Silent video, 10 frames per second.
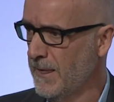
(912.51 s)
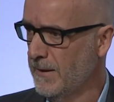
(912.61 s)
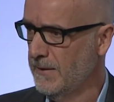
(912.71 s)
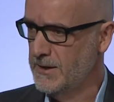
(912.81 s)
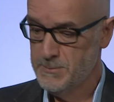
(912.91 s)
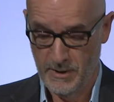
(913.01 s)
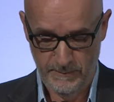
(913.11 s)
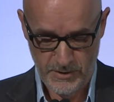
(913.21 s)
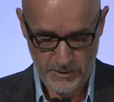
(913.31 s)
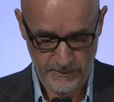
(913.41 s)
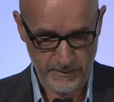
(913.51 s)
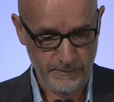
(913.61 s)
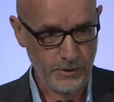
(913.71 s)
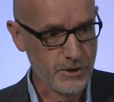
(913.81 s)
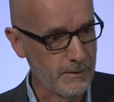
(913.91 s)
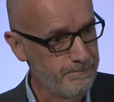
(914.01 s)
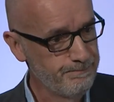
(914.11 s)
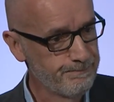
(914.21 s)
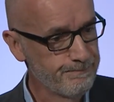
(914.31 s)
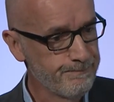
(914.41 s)
And that's my vision for the future.
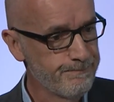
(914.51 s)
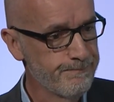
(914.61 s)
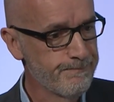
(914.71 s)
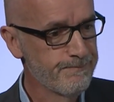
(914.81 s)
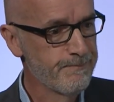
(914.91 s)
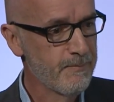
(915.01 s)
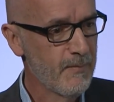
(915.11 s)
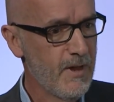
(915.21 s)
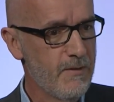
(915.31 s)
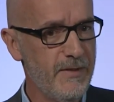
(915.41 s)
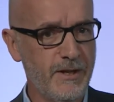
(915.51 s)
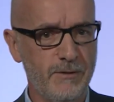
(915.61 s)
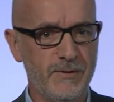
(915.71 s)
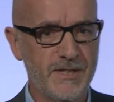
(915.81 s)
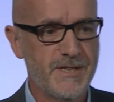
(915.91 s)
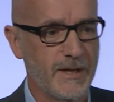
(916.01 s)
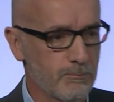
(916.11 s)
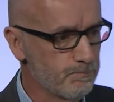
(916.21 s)
Thank you for listening.